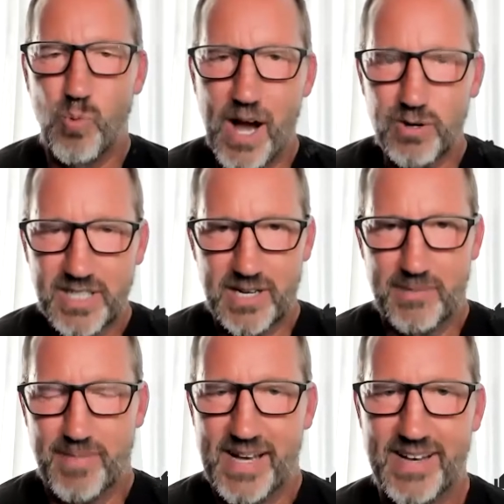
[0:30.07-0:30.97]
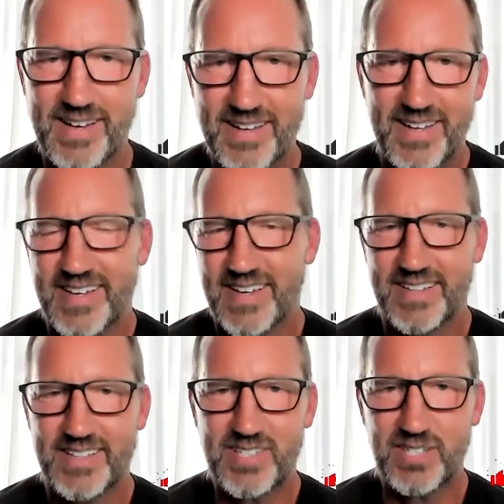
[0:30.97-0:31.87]
Welcome.
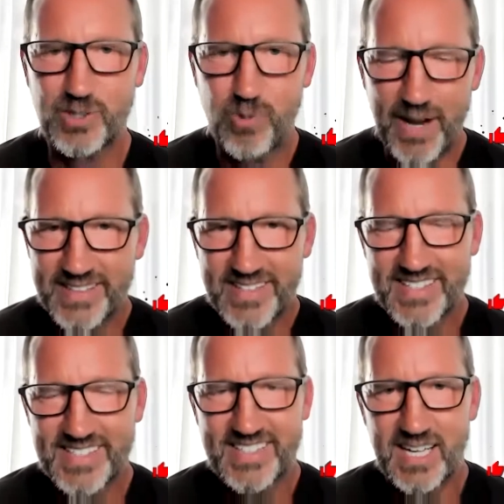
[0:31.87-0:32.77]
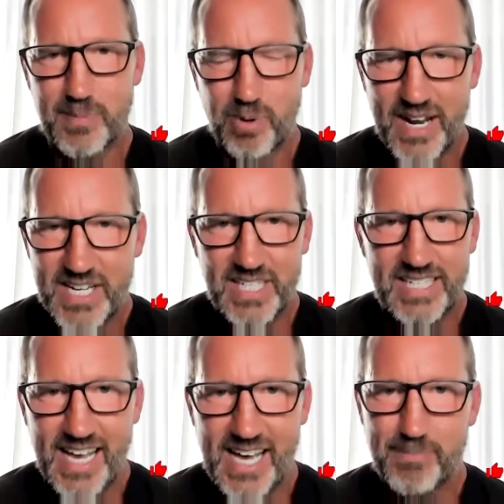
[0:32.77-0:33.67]
This is quite the
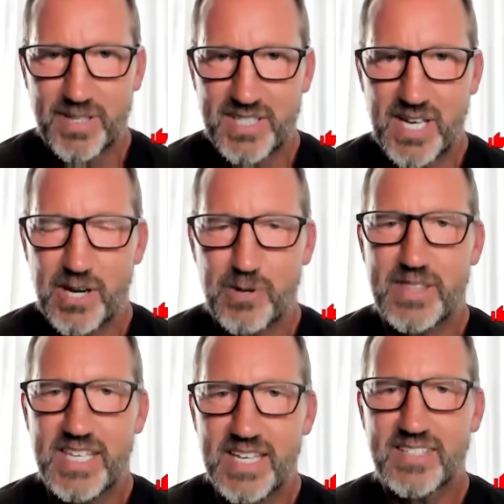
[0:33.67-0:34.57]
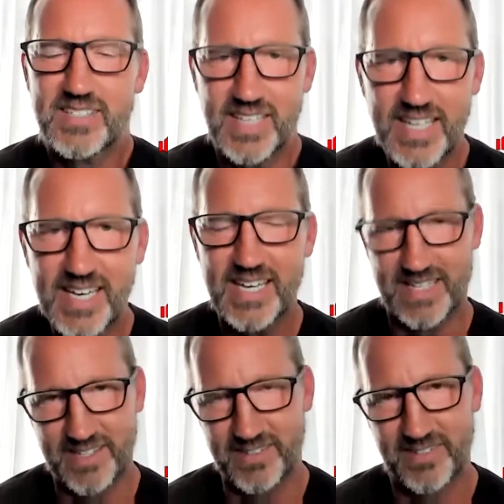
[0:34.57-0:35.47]
celebration episode. This
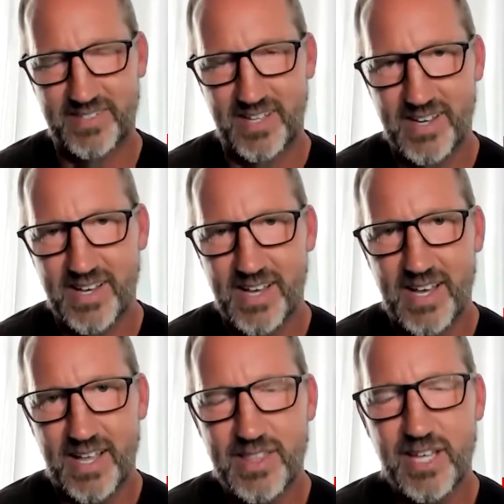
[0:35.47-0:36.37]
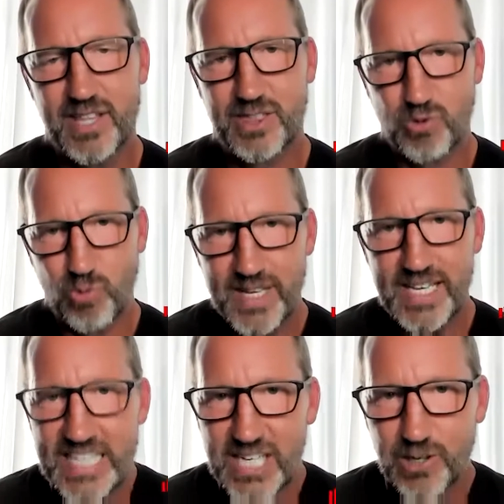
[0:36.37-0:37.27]
is the three
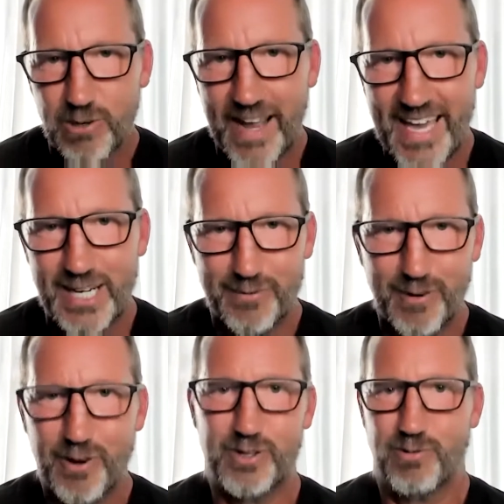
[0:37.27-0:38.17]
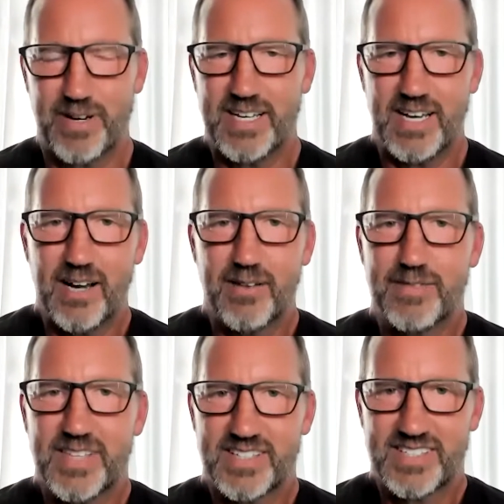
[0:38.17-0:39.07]
year anniversary
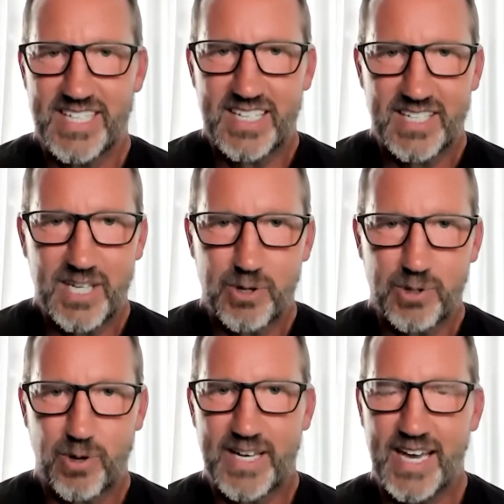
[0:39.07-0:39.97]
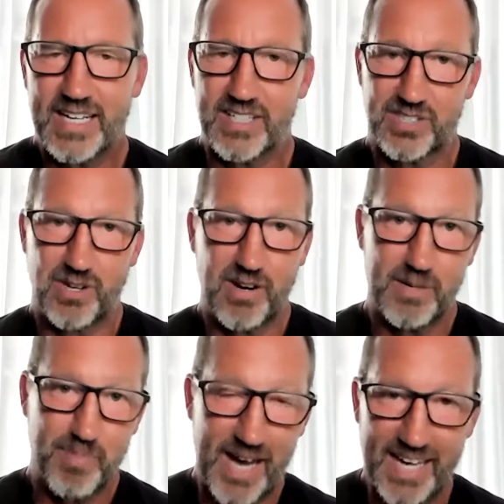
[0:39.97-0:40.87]
of the Seek Go Create. It
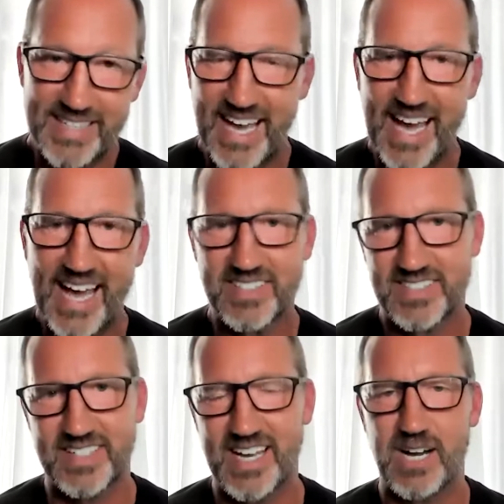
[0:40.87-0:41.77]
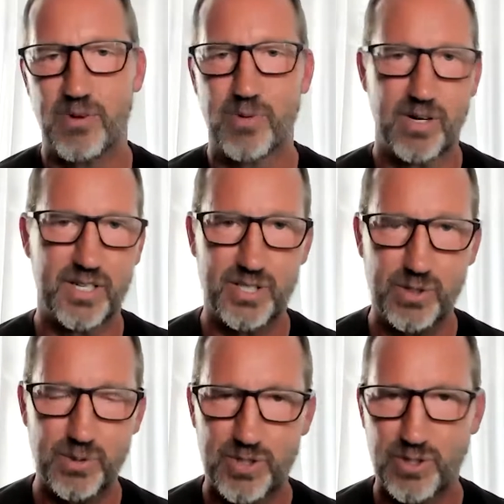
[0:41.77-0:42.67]
started podcast. Now we're on
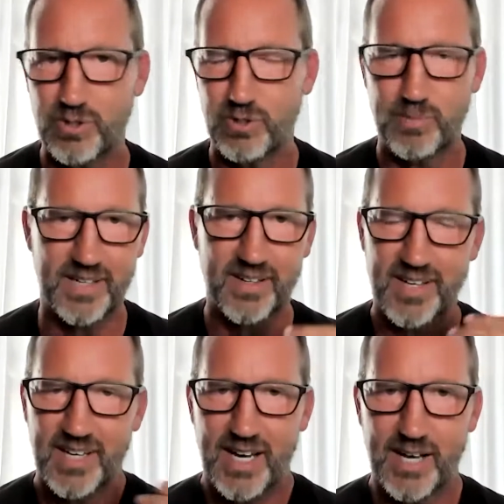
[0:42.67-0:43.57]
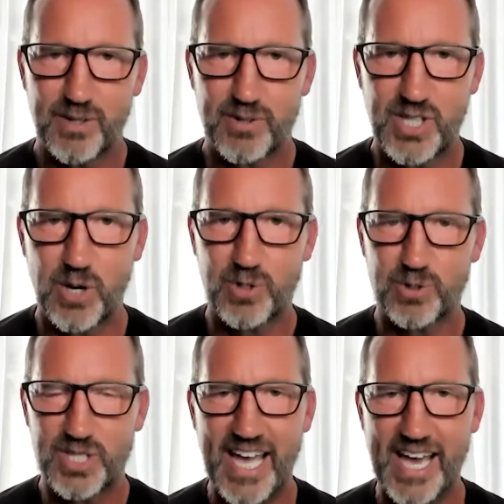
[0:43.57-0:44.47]
YouTube and other
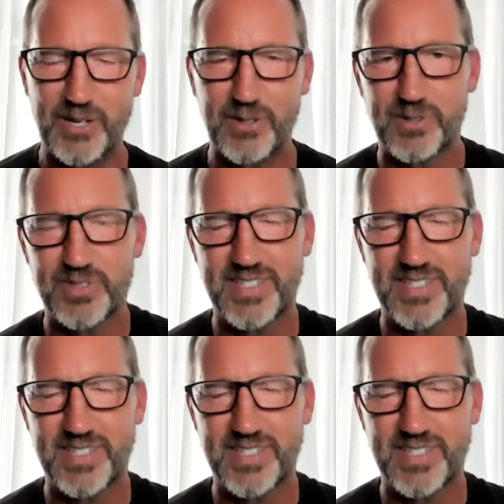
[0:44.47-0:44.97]
social channels.